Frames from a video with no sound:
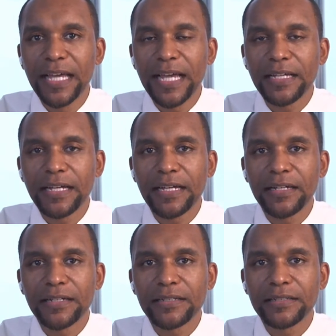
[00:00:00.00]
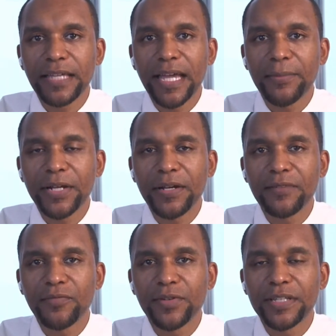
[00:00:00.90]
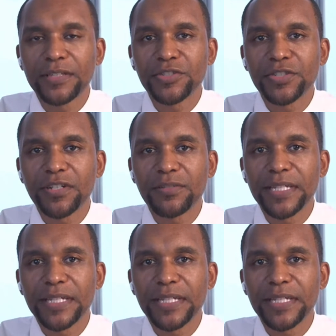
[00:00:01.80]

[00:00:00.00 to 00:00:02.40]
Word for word: uh, cap it off with Shelby